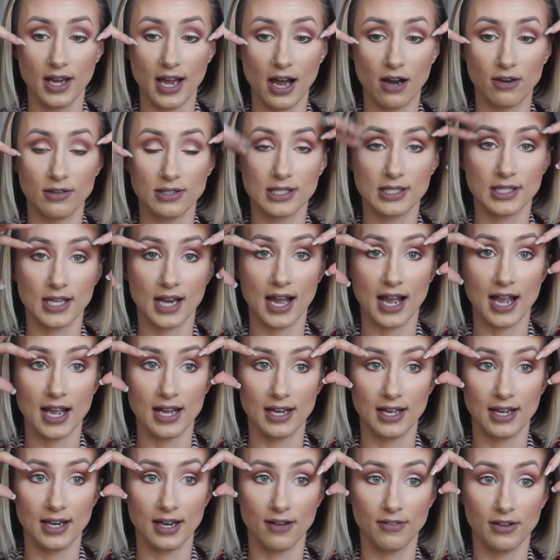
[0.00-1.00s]

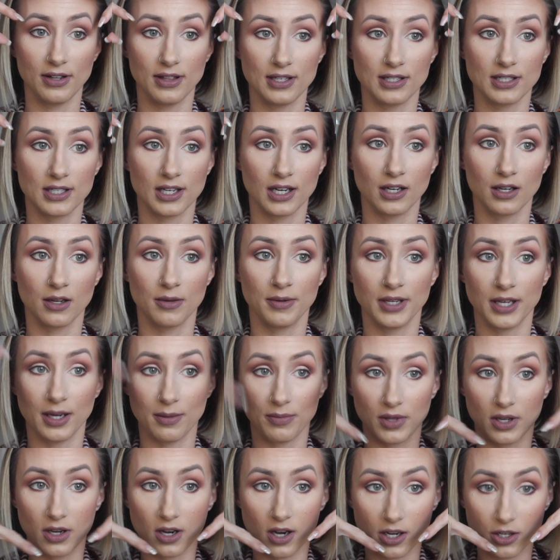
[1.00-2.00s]
outside, and everything's kind of coming
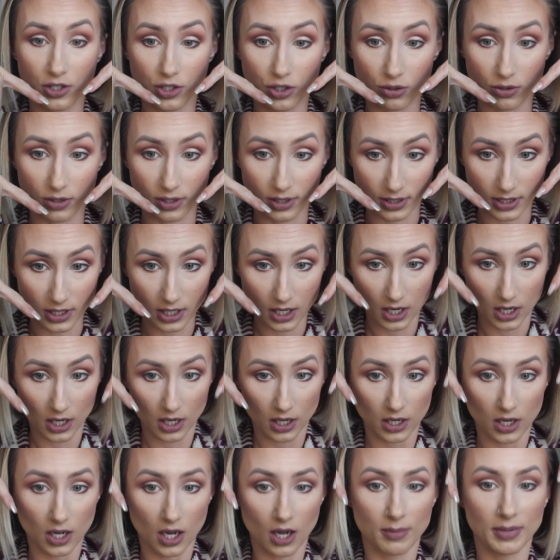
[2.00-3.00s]
up. The contours
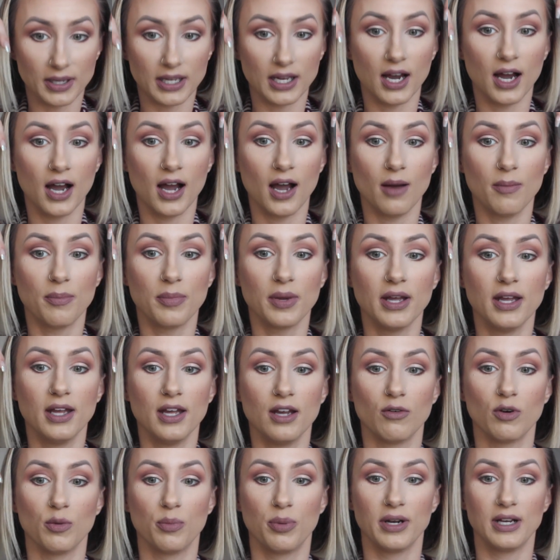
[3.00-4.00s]
coming up.
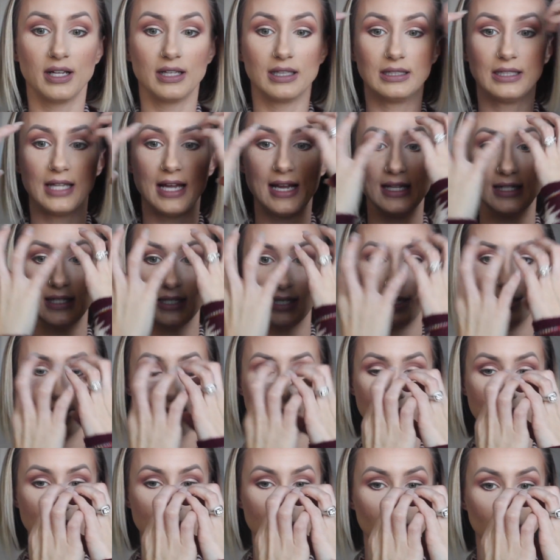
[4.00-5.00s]
We're putting light in
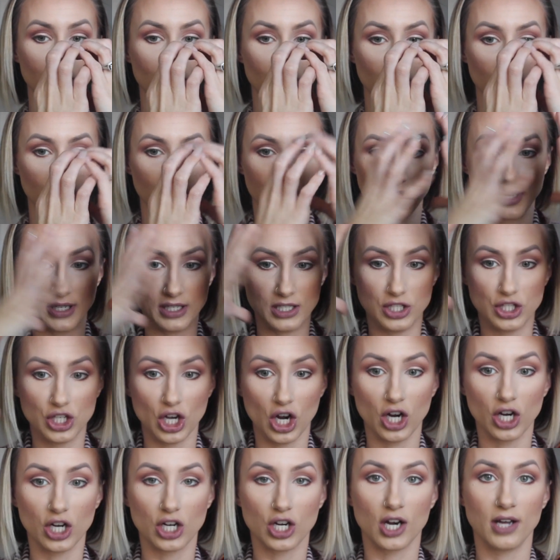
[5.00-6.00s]
the middle, and we're putting
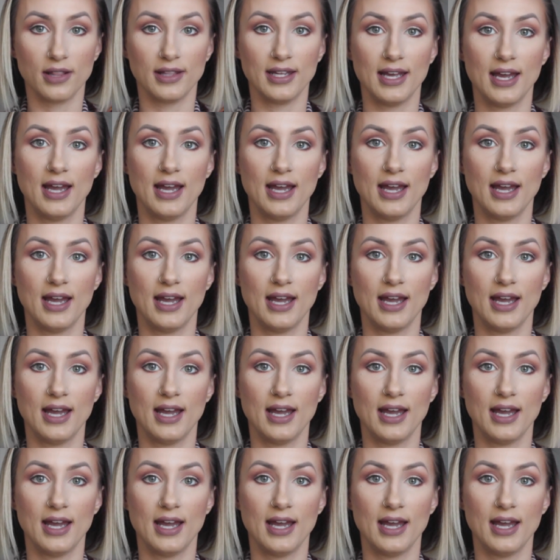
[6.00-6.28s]
dark on the